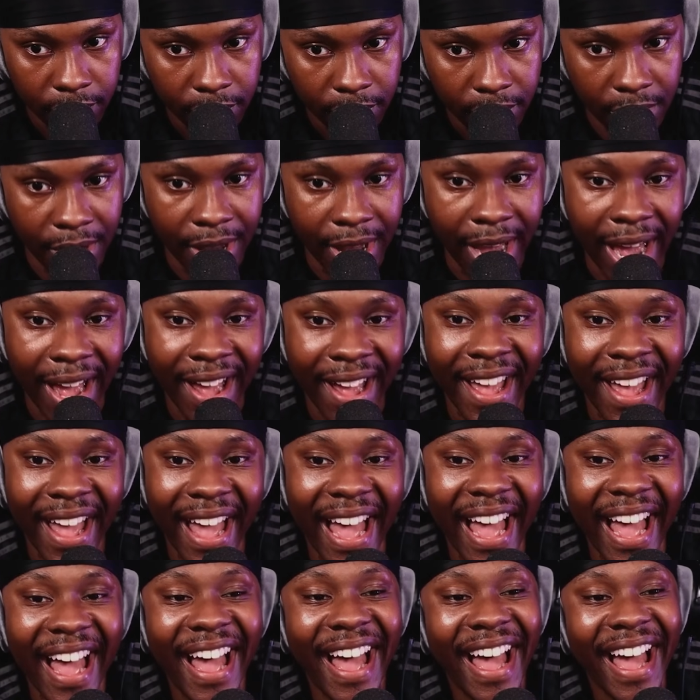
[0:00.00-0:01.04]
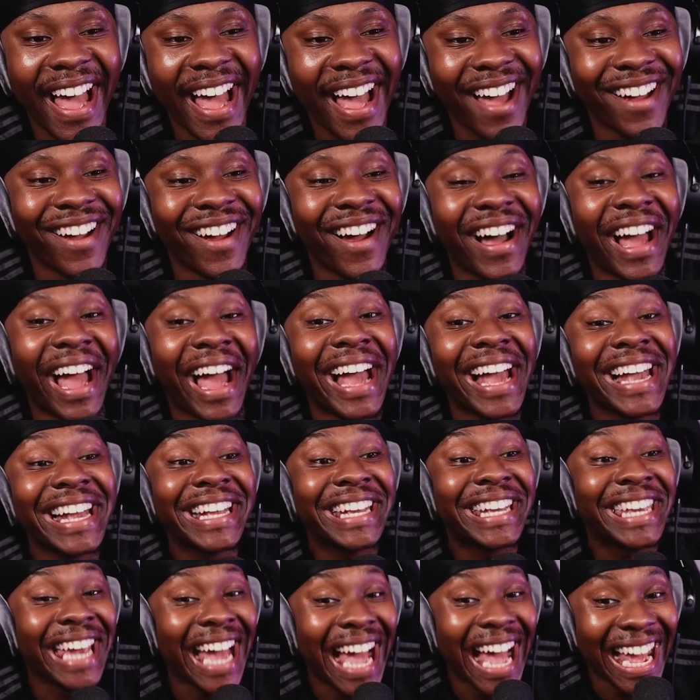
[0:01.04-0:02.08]
Hey,
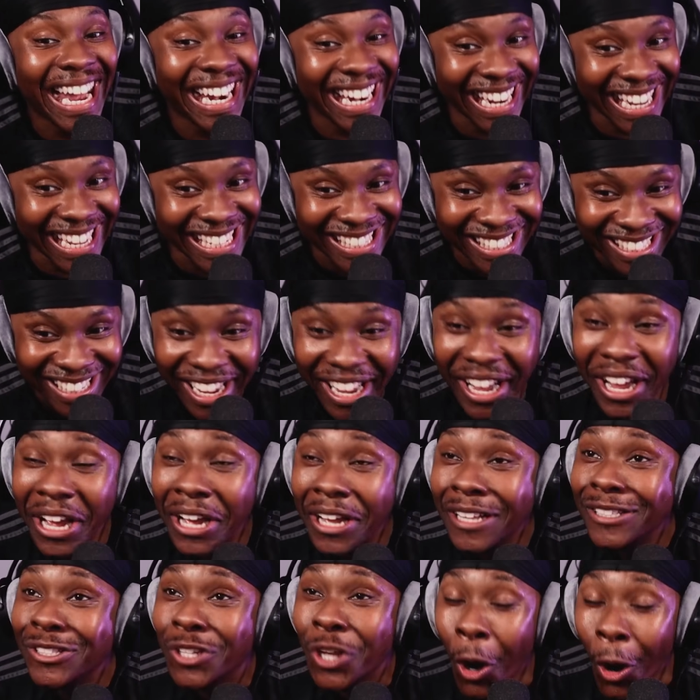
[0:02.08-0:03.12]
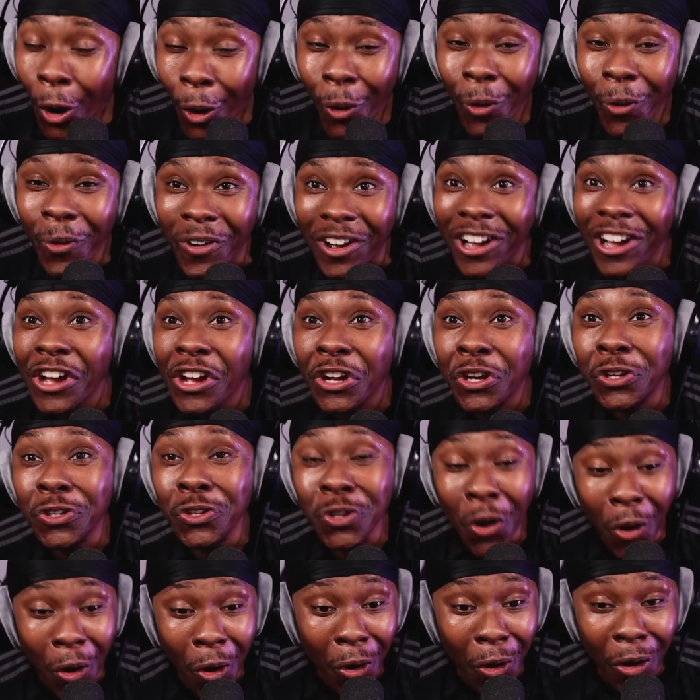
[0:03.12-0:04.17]
Katniss, talk
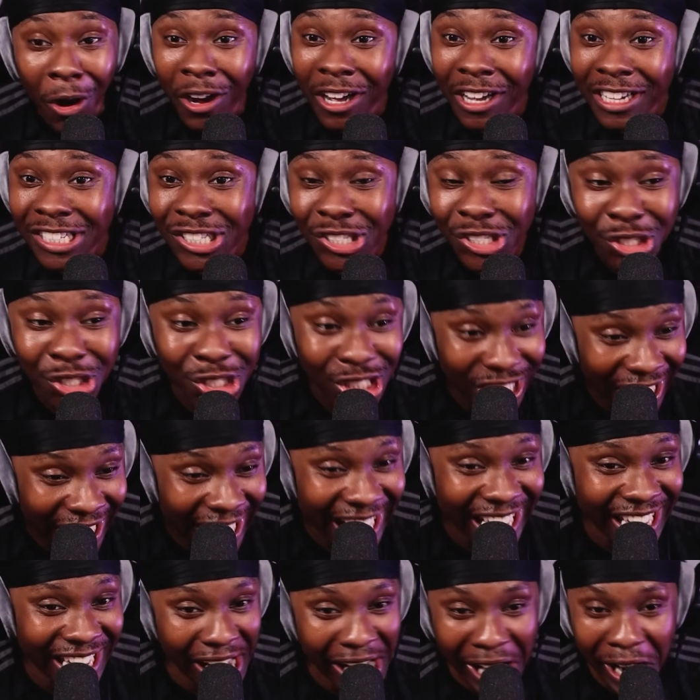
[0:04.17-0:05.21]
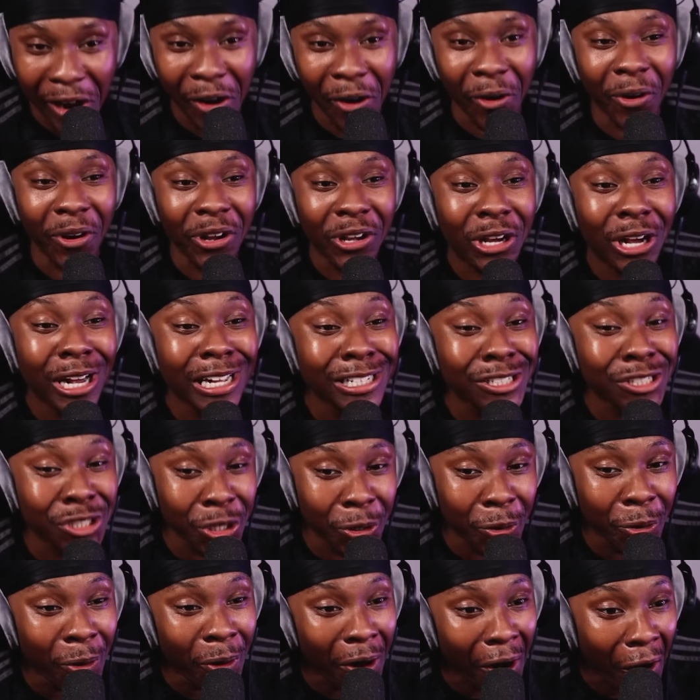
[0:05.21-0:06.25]
your shit, girl, because you
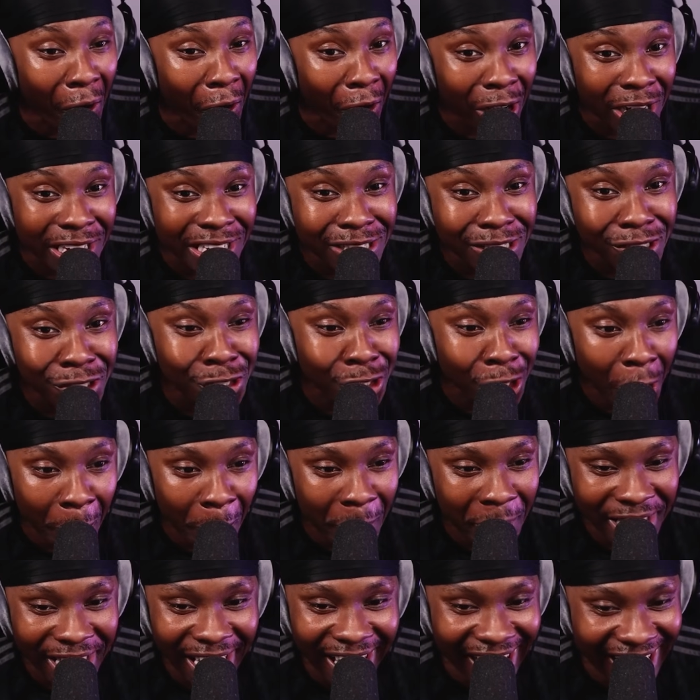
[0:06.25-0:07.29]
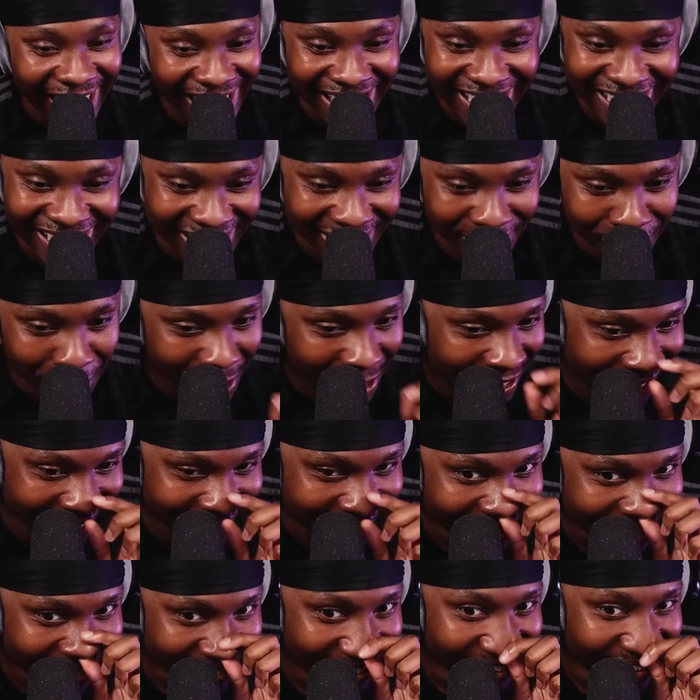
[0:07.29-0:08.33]
are on job with the lions this one.
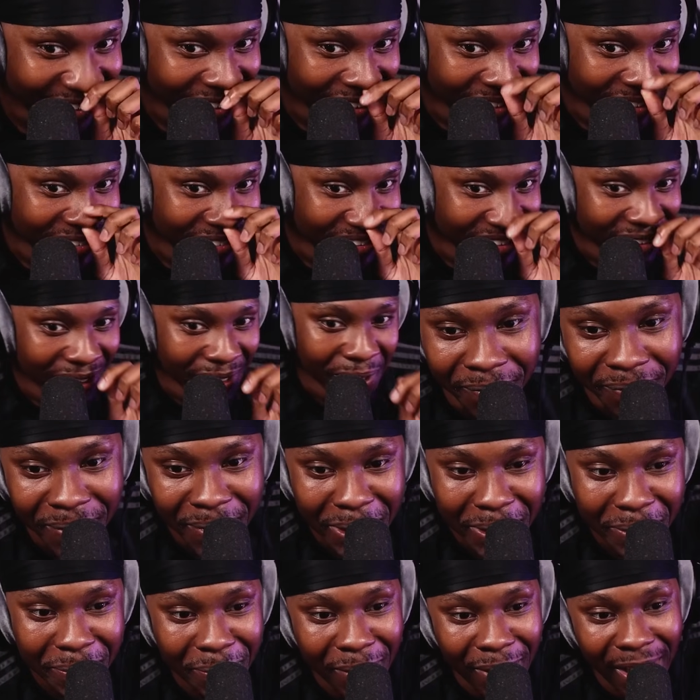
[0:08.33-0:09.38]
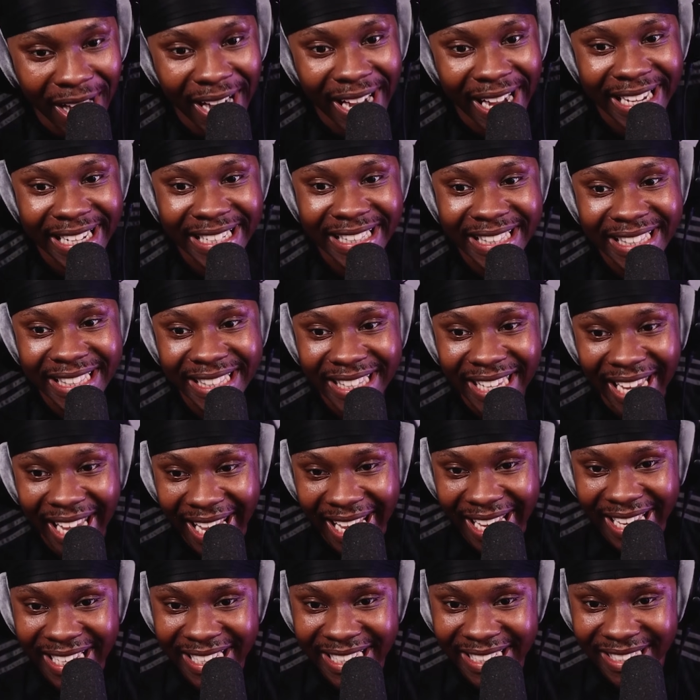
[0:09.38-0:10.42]
My
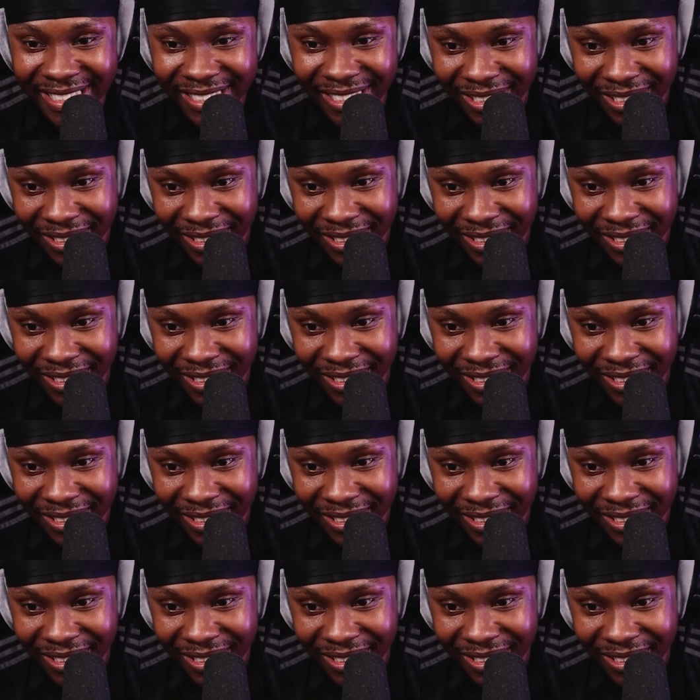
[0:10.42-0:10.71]
days.